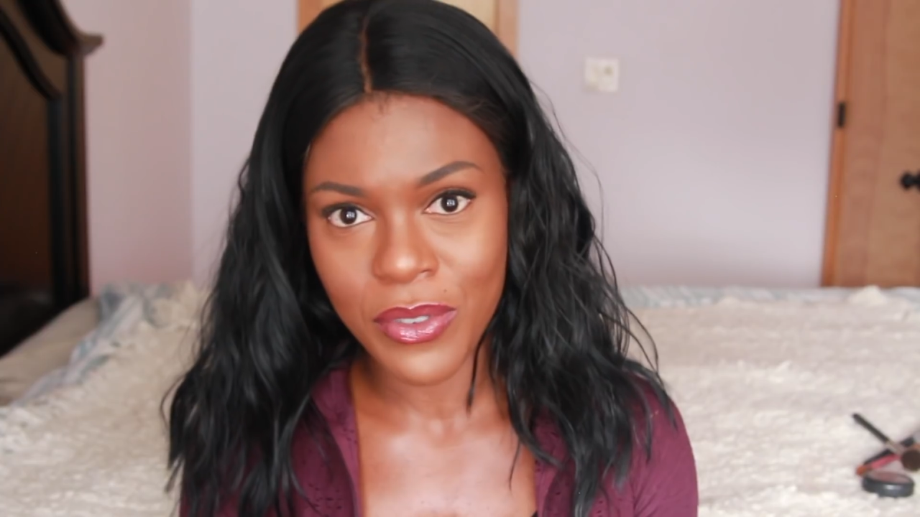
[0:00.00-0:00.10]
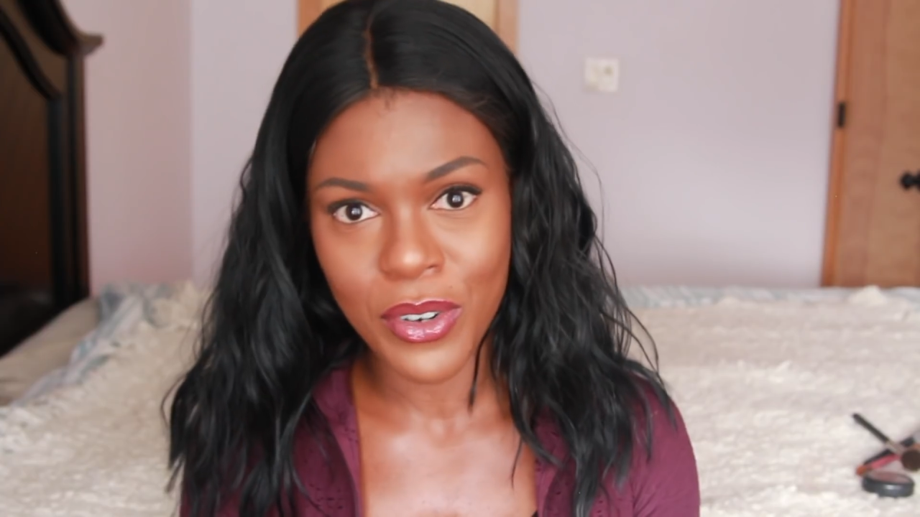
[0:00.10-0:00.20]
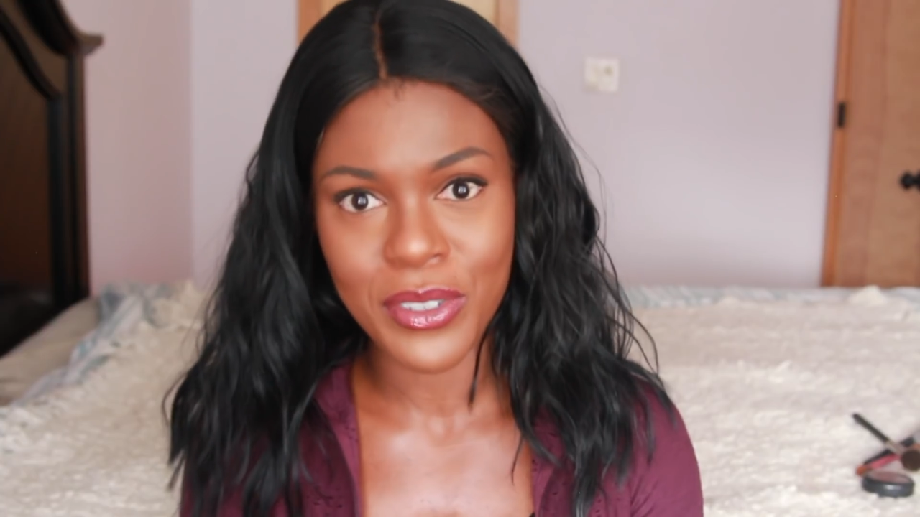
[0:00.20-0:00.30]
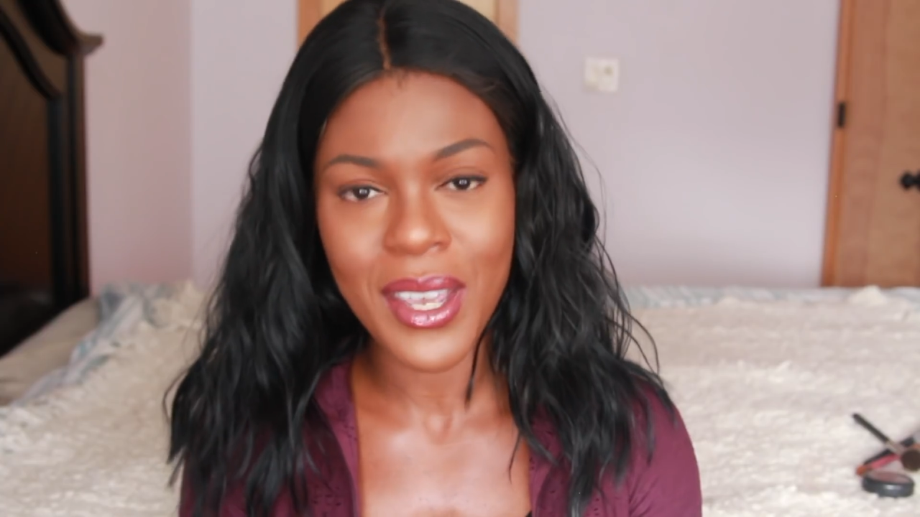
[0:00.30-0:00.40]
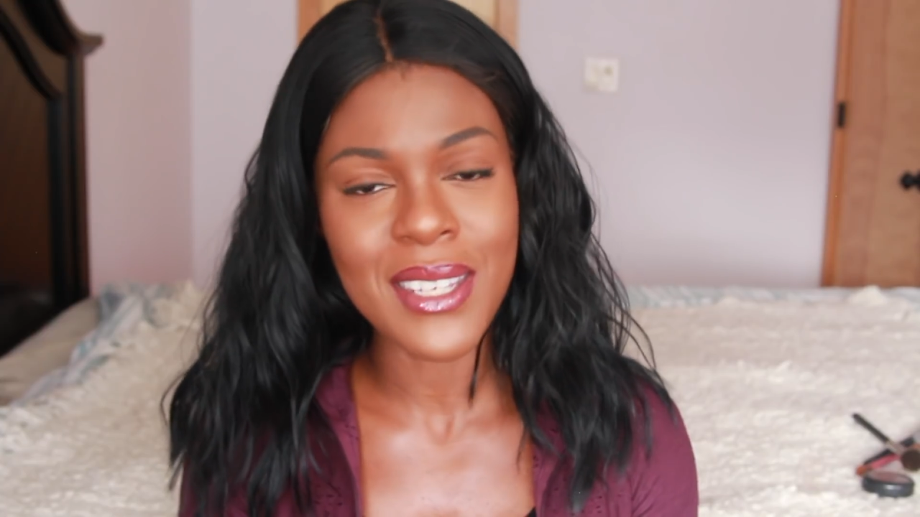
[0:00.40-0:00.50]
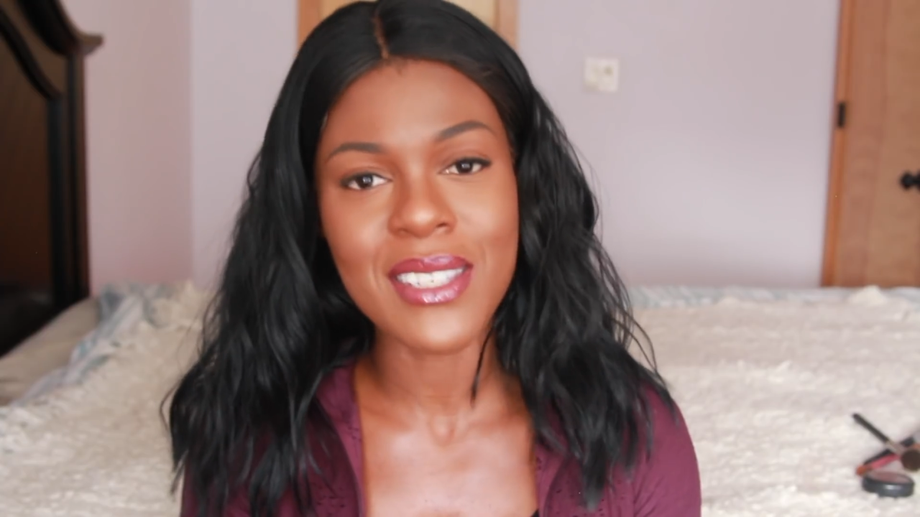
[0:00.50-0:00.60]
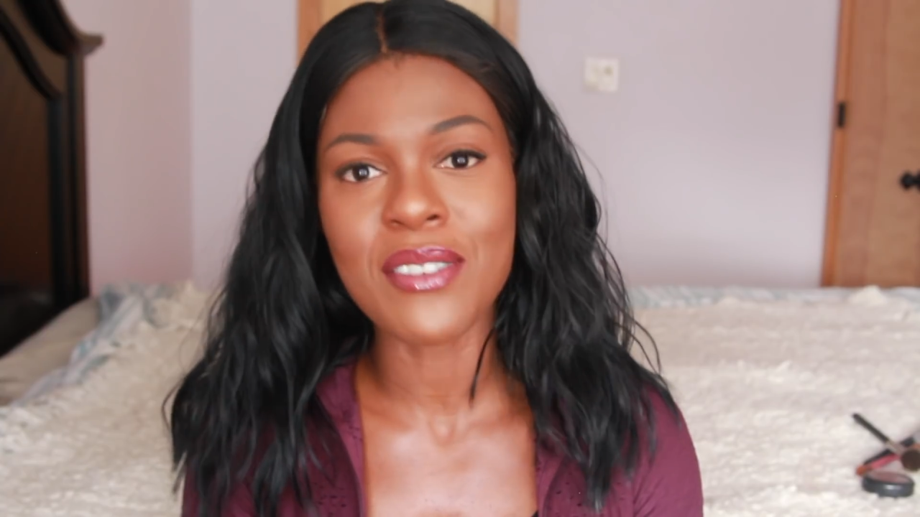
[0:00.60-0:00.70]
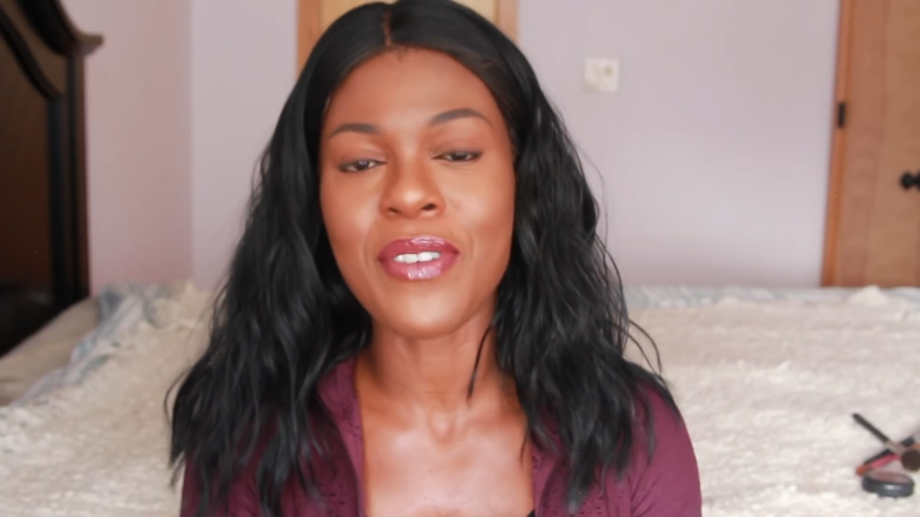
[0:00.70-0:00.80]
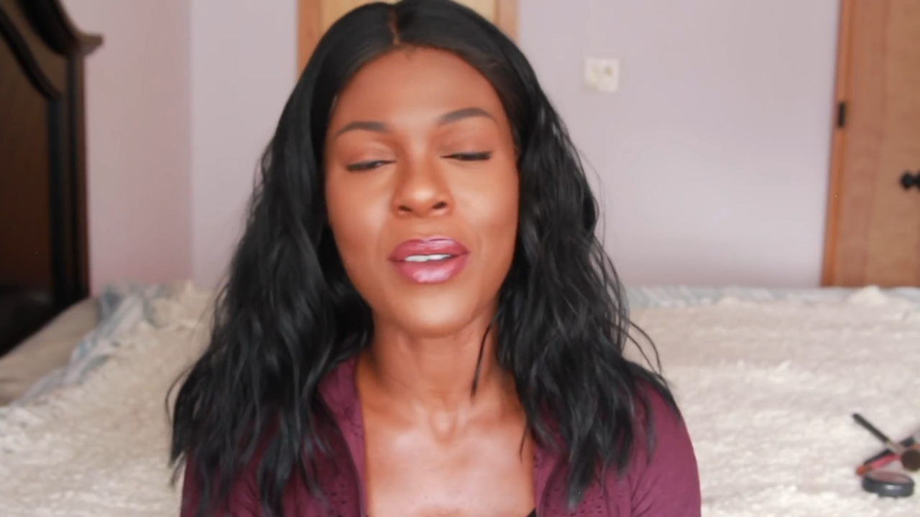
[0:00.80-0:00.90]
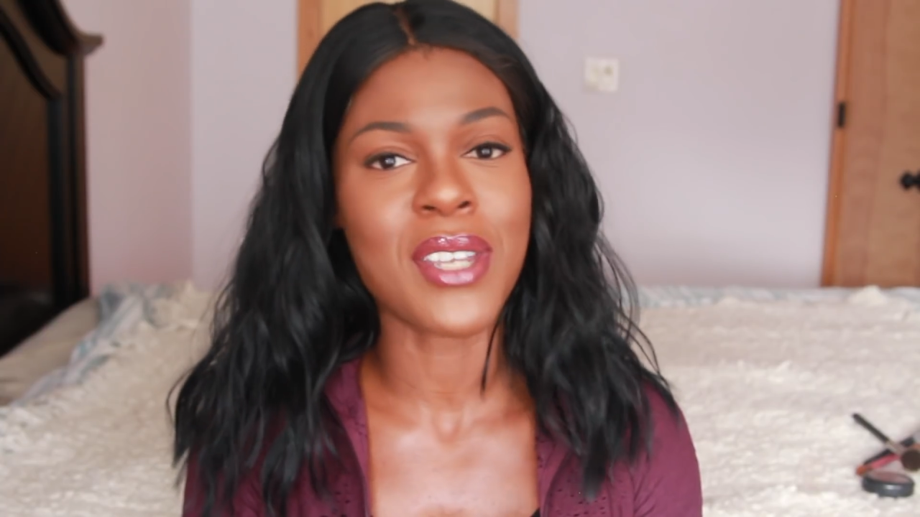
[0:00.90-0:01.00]
there are tons
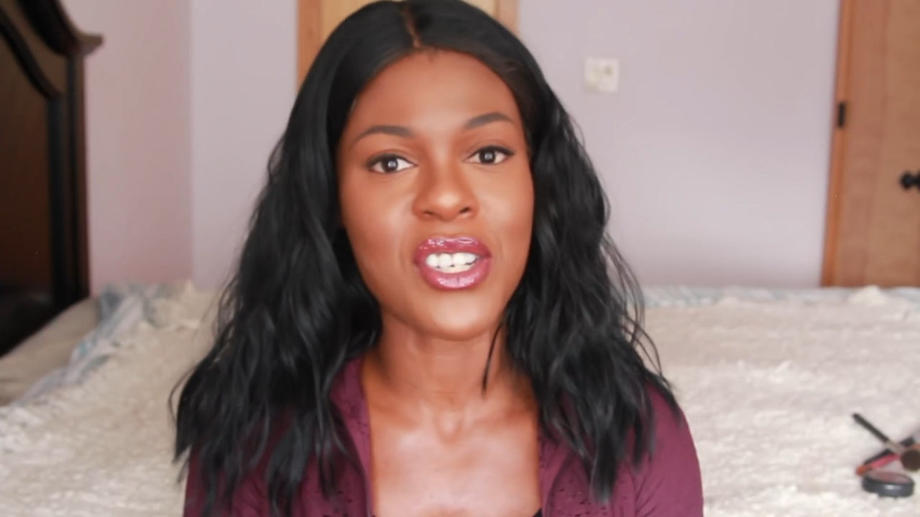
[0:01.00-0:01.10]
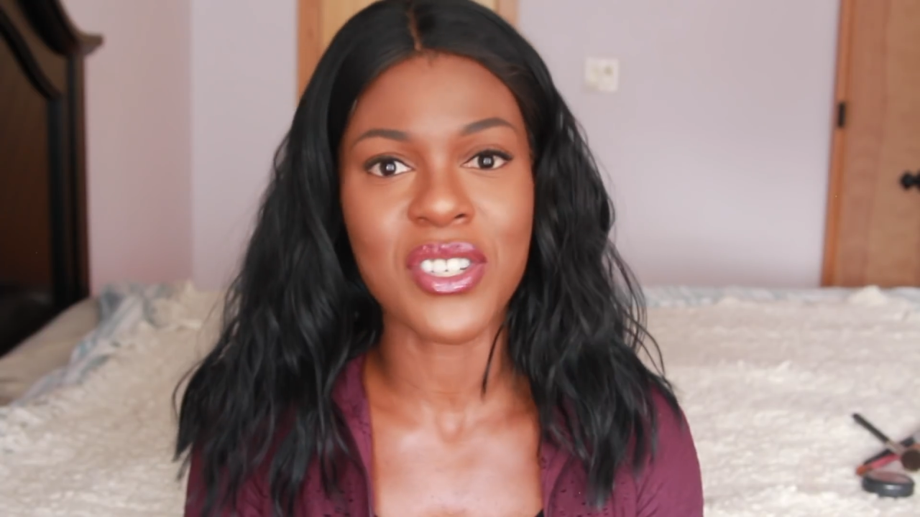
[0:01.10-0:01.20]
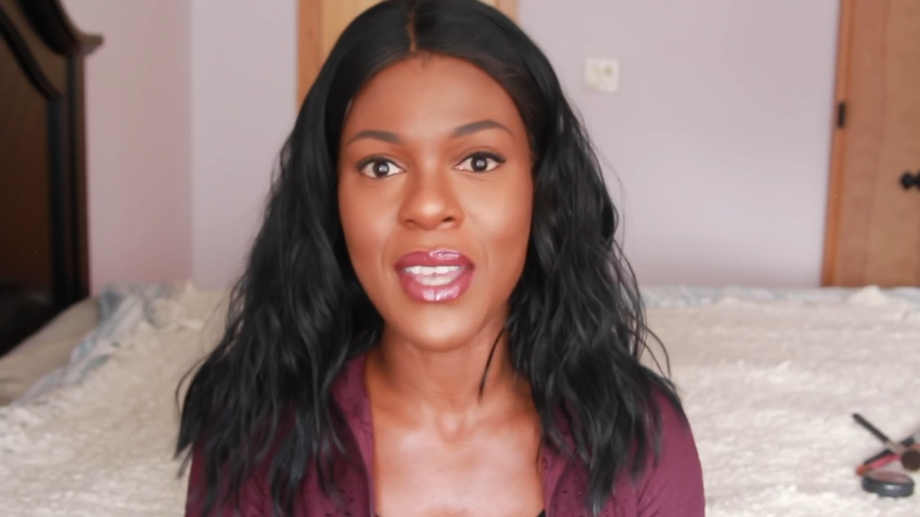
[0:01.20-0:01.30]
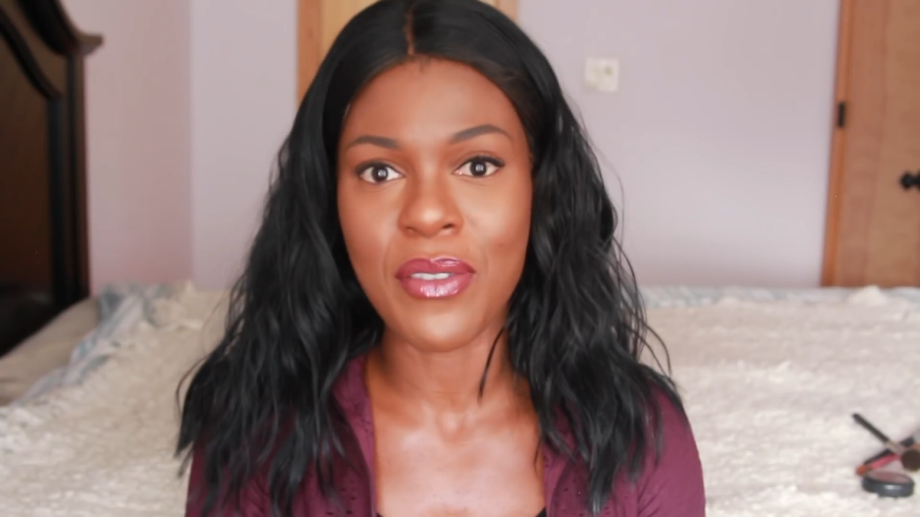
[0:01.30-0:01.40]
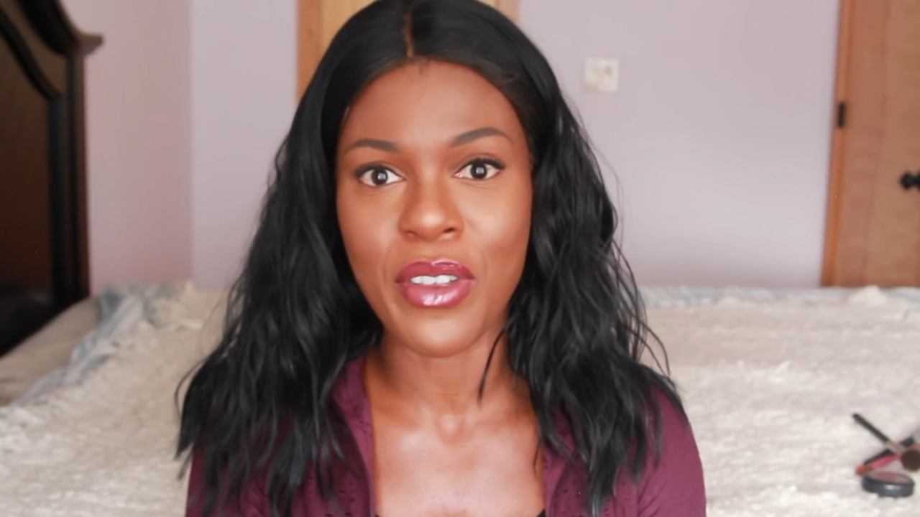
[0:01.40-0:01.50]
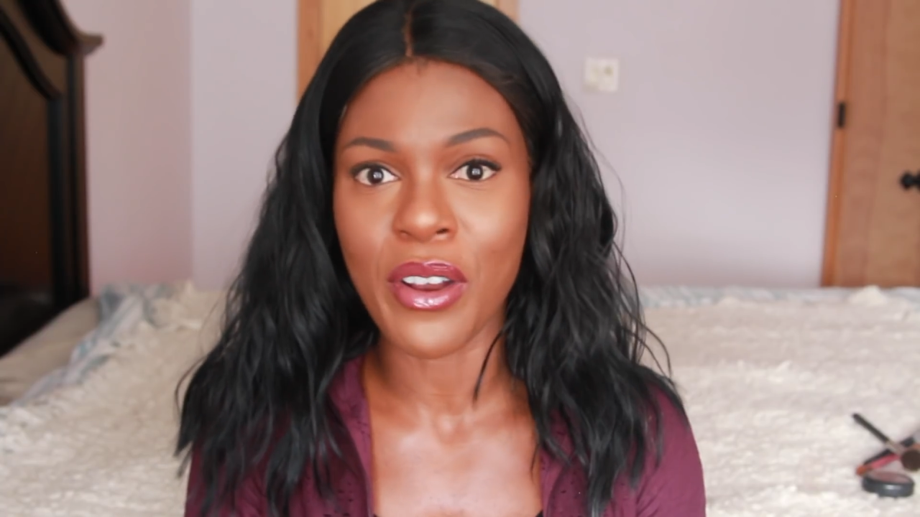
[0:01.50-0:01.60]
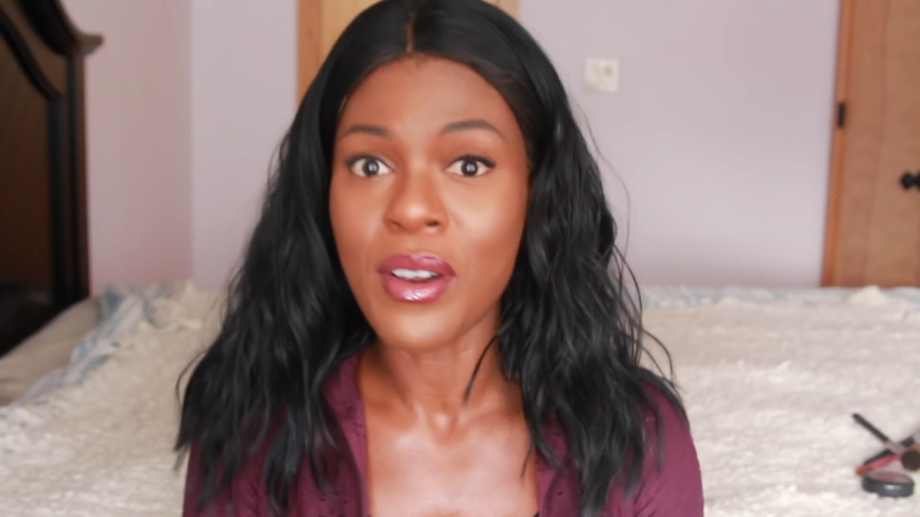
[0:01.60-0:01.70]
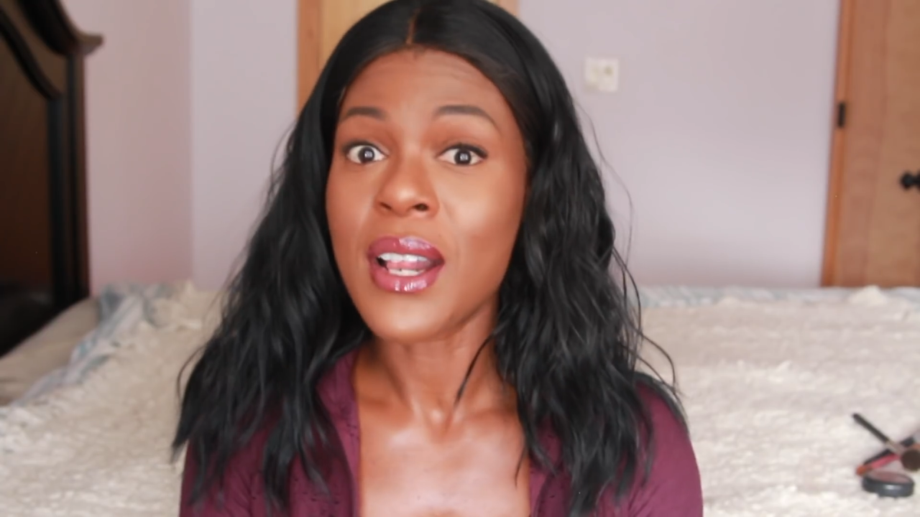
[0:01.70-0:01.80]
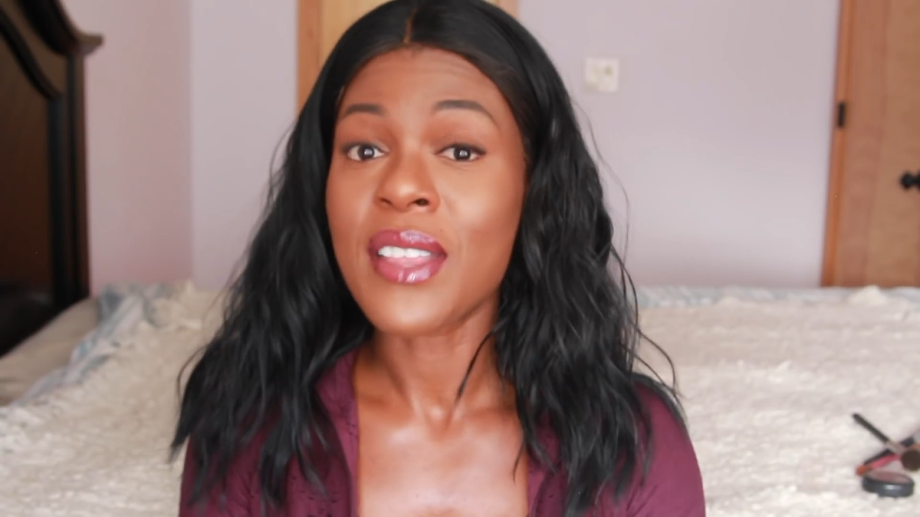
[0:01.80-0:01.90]
of foundations out there